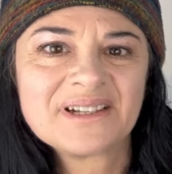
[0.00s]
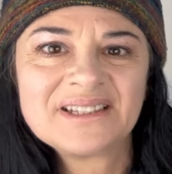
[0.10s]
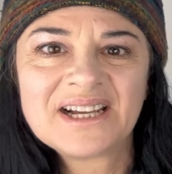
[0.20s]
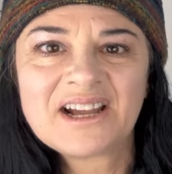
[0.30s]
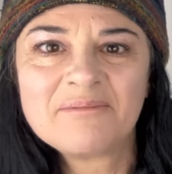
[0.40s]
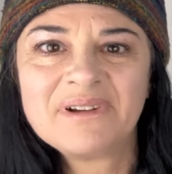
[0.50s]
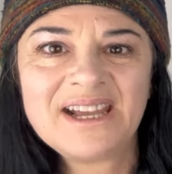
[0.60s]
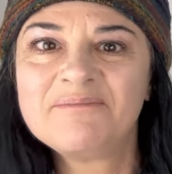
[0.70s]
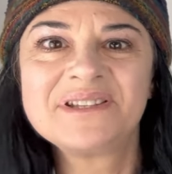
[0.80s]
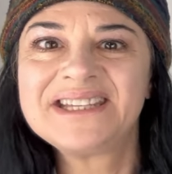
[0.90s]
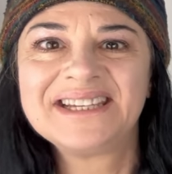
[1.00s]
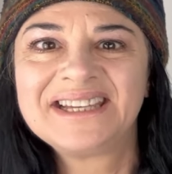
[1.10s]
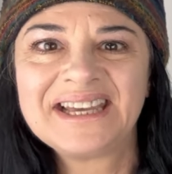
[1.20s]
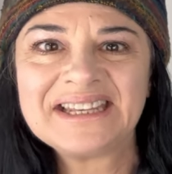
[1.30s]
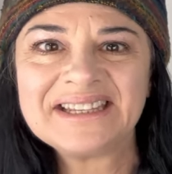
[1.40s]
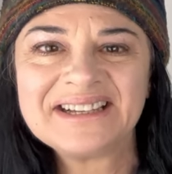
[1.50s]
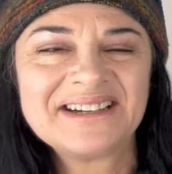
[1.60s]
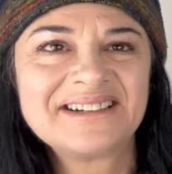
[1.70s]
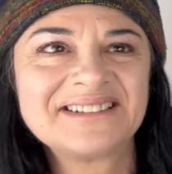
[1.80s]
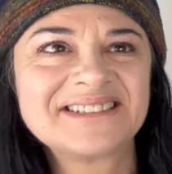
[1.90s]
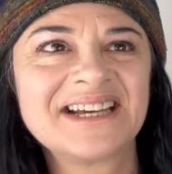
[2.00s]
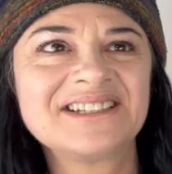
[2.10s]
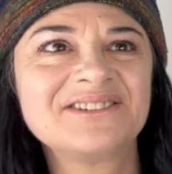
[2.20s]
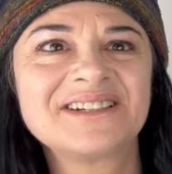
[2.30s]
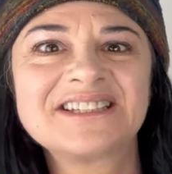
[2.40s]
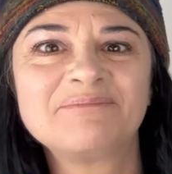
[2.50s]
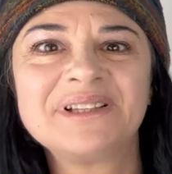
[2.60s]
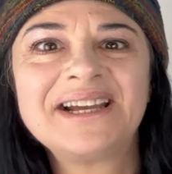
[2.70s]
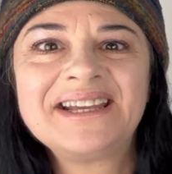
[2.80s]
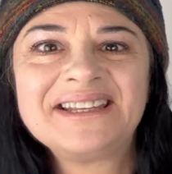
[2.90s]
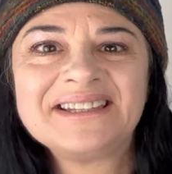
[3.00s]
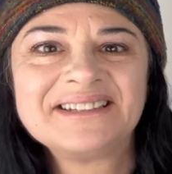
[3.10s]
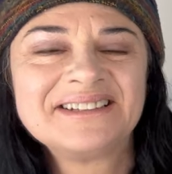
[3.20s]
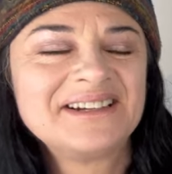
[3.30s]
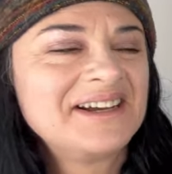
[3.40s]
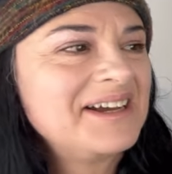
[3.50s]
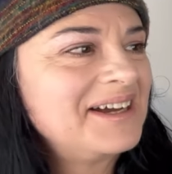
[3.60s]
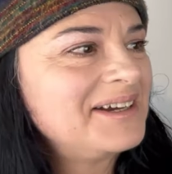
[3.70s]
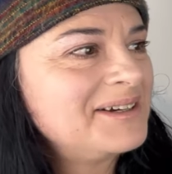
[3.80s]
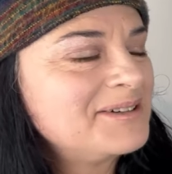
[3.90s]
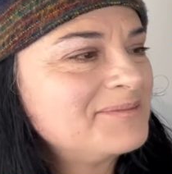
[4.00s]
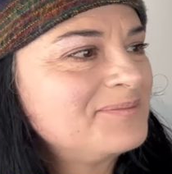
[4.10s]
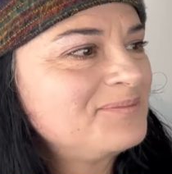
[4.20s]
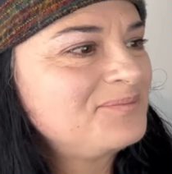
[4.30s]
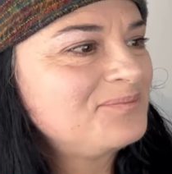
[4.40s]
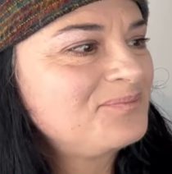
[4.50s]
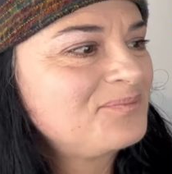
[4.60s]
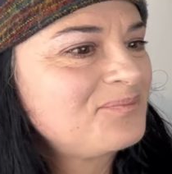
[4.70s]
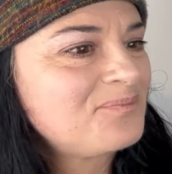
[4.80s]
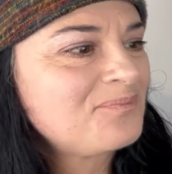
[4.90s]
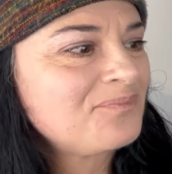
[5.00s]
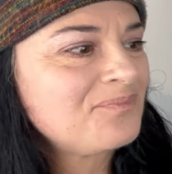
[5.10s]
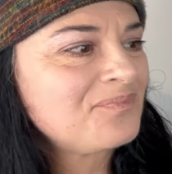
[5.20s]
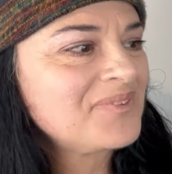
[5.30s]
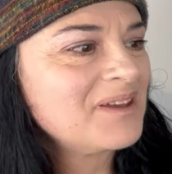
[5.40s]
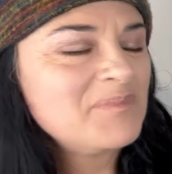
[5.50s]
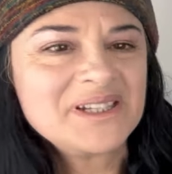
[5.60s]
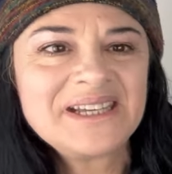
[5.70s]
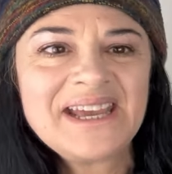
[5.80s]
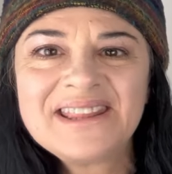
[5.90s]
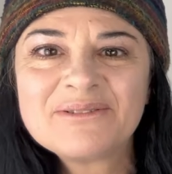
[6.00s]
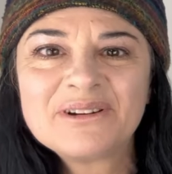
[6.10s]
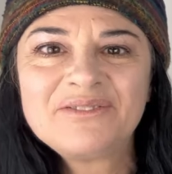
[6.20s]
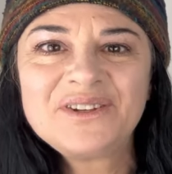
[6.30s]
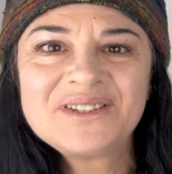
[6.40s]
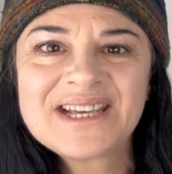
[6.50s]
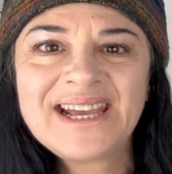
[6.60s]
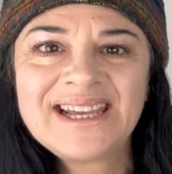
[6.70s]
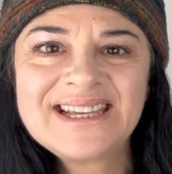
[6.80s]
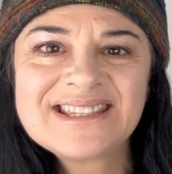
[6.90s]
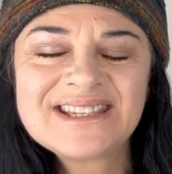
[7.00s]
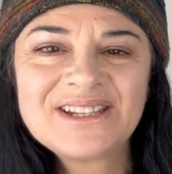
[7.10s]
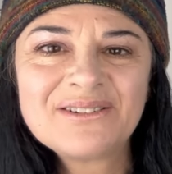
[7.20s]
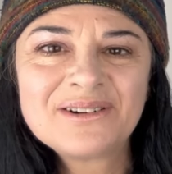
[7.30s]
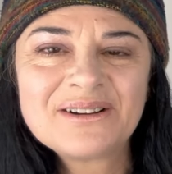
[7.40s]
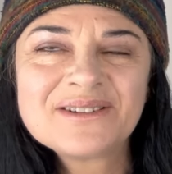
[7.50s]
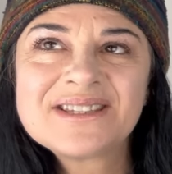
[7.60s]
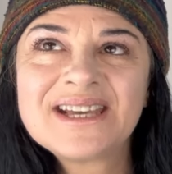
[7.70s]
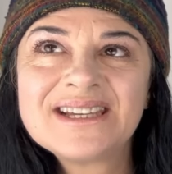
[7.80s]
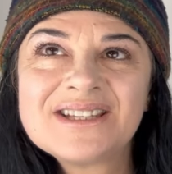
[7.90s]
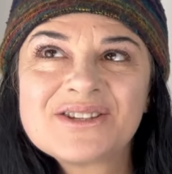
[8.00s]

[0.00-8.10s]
Like I'm empty again. Uh, it's hard to explain. Um, but yeah, there were a few days, you know, where I was saying